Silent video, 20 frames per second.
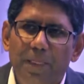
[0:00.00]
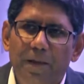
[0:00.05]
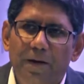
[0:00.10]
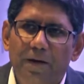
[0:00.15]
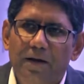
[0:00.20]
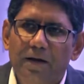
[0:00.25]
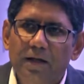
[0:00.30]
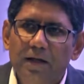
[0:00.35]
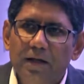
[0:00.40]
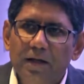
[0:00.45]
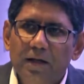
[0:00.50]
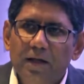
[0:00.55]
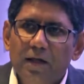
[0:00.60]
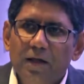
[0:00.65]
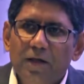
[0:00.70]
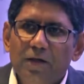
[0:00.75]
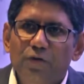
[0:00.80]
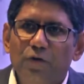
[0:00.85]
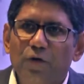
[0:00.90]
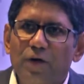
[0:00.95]
Right?
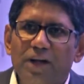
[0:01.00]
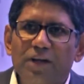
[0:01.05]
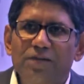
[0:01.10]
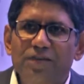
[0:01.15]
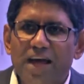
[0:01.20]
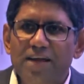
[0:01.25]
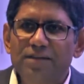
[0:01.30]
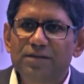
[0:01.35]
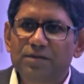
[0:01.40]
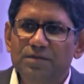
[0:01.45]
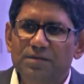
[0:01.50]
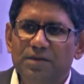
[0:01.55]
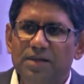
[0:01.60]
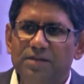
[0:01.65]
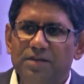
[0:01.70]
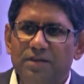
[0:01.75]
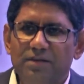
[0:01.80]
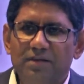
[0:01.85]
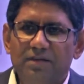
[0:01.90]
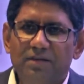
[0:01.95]
So in a sense,
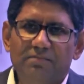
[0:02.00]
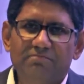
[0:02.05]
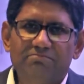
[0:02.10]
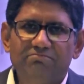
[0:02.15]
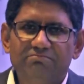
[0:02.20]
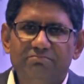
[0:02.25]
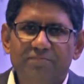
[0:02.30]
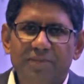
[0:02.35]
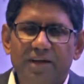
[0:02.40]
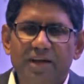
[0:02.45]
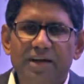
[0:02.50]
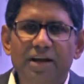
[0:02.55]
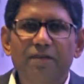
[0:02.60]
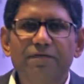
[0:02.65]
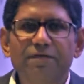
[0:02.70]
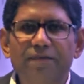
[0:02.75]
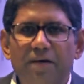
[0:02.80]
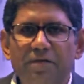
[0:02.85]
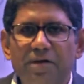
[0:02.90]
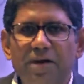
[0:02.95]
there's
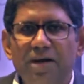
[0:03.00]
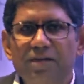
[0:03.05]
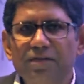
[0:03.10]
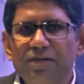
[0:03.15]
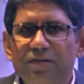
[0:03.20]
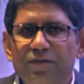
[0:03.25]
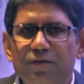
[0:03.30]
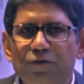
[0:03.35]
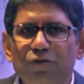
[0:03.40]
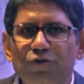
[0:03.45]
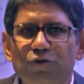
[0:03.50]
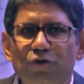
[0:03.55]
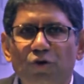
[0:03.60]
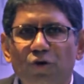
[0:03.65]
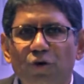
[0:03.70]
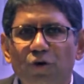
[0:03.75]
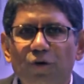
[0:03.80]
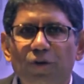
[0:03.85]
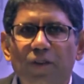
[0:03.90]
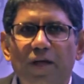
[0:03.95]
enough evidence to
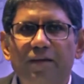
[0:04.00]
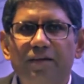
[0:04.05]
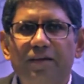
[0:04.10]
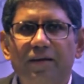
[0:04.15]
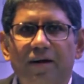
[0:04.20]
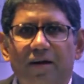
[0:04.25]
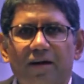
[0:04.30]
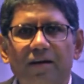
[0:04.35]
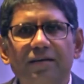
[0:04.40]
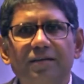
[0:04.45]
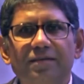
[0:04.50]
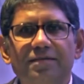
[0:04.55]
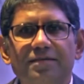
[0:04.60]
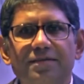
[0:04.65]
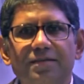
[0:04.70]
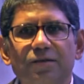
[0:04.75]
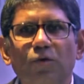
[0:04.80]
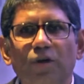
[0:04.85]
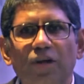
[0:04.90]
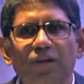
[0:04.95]
show that the current
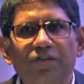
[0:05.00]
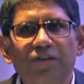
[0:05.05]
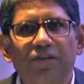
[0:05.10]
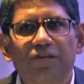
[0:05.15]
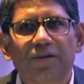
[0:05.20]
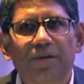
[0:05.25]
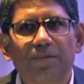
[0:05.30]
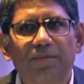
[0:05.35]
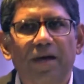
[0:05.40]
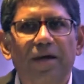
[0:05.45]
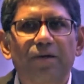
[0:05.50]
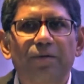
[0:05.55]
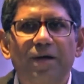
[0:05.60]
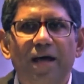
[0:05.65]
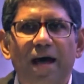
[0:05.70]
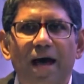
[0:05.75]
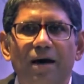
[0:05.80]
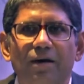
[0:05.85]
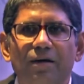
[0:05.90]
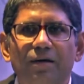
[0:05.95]
schooling system that we
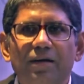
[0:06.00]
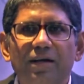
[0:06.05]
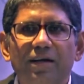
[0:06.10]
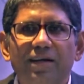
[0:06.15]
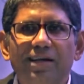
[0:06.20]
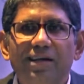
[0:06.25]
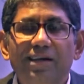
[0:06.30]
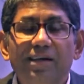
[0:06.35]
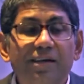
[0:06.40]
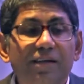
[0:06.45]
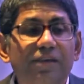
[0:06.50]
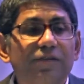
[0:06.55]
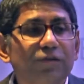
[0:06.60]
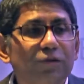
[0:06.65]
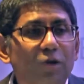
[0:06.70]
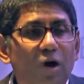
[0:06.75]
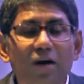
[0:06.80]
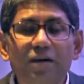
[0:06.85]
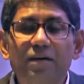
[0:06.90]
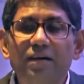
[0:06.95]
have is
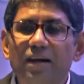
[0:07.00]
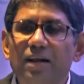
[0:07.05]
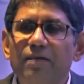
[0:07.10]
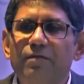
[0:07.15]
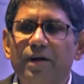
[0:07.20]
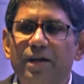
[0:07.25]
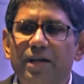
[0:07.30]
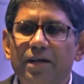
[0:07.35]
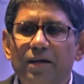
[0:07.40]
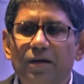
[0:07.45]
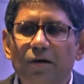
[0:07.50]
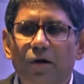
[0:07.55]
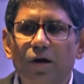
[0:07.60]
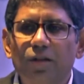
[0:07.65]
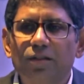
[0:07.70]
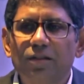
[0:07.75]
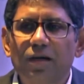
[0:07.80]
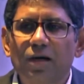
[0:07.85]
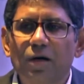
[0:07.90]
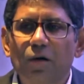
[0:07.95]
not delivering
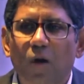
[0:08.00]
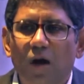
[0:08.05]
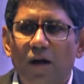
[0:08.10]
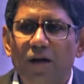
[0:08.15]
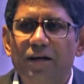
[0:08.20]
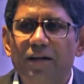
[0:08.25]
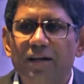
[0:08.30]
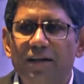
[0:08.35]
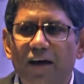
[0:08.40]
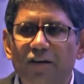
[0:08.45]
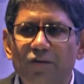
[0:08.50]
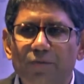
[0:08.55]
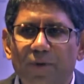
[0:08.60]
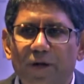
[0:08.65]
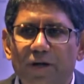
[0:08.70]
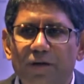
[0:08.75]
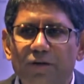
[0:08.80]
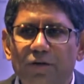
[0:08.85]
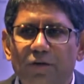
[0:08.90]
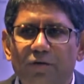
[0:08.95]
on the quality
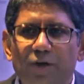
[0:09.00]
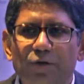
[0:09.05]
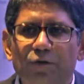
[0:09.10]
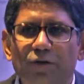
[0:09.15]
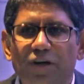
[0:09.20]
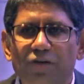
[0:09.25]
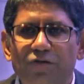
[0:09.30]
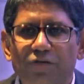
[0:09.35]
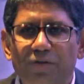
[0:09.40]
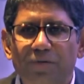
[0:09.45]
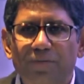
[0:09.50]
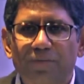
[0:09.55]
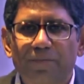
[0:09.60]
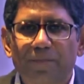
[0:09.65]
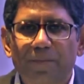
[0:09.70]
aspect of education.